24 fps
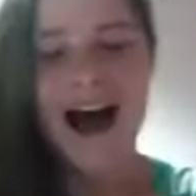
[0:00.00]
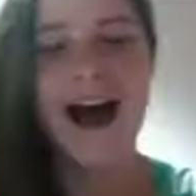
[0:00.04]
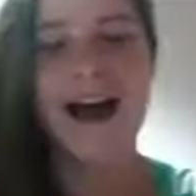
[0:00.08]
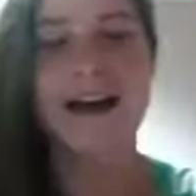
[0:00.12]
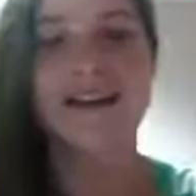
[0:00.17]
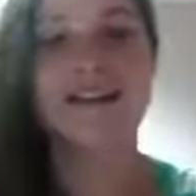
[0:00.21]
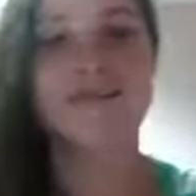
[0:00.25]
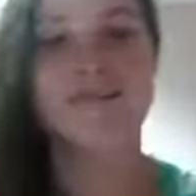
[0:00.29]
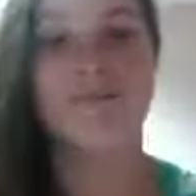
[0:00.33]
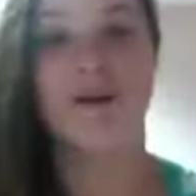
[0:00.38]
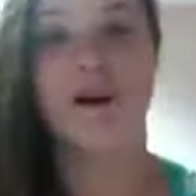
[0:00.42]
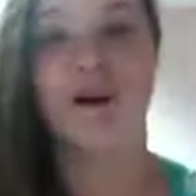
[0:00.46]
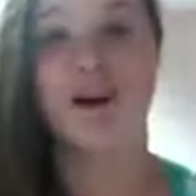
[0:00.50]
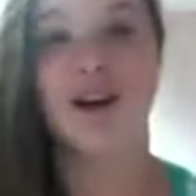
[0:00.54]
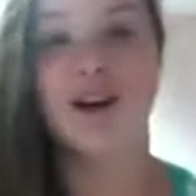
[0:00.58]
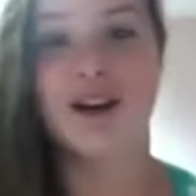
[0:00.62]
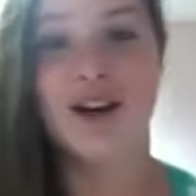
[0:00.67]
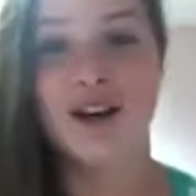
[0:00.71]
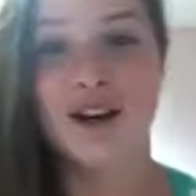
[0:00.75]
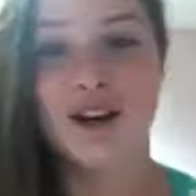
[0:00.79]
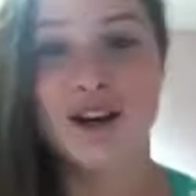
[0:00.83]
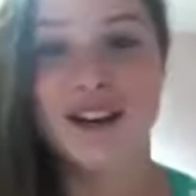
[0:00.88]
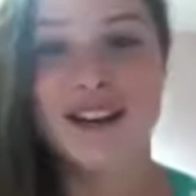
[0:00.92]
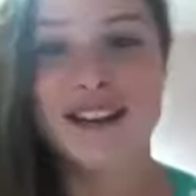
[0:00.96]

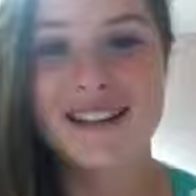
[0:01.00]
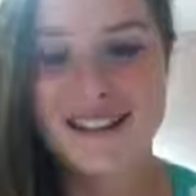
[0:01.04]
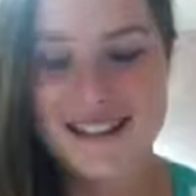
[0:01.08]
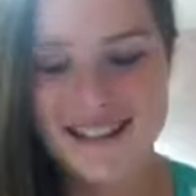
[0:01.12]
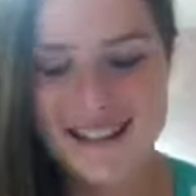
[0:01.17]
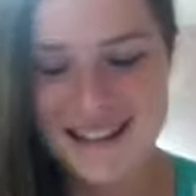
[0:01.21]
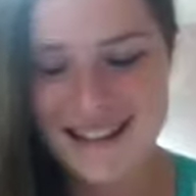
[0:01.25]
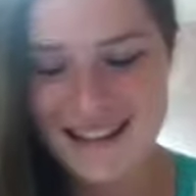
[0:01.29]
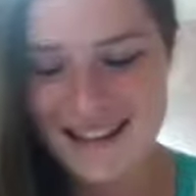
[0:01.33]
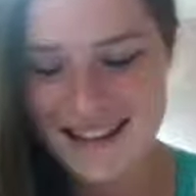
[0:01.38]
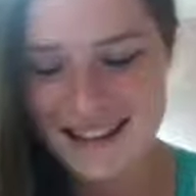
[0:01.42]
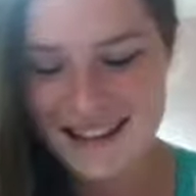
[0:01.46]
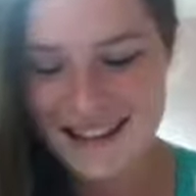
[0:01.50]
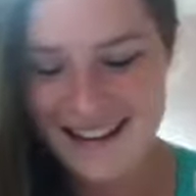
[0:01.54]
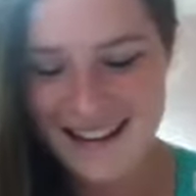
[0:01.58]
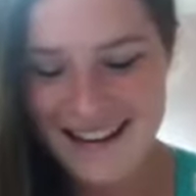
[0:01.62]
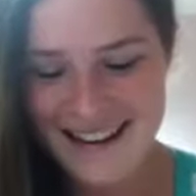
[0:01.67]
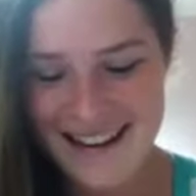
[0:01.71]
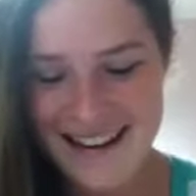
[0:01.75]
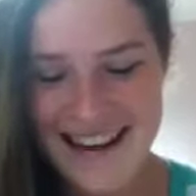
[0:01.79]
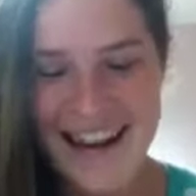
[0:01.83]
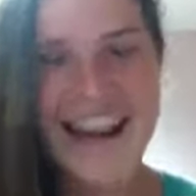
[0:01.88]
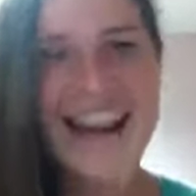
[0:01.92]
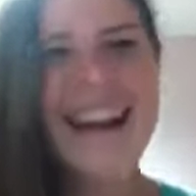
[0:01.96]
Asperg. Did you say
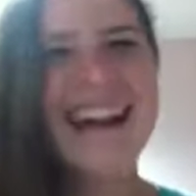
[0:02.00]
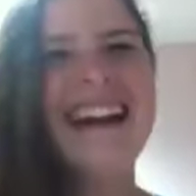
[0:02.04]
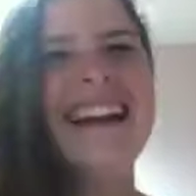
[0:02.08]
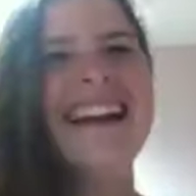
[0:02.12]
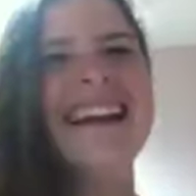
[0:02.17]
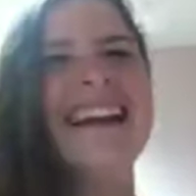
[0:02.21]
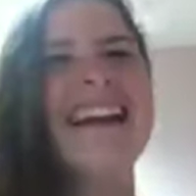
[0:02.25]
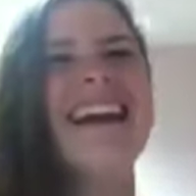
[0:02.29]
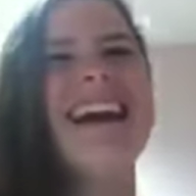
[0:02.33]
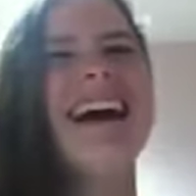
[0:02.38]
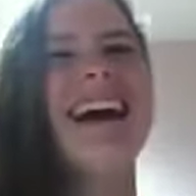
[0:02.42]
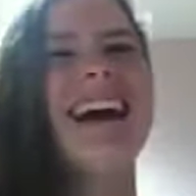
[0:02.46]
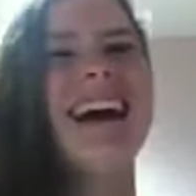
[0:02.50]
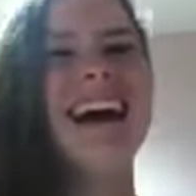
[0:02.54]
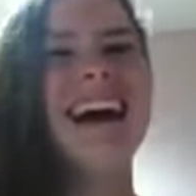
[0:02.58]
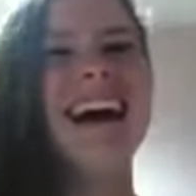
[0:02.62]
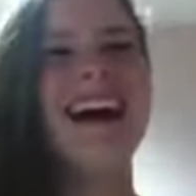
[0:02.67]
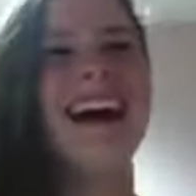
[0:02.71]
Asperg?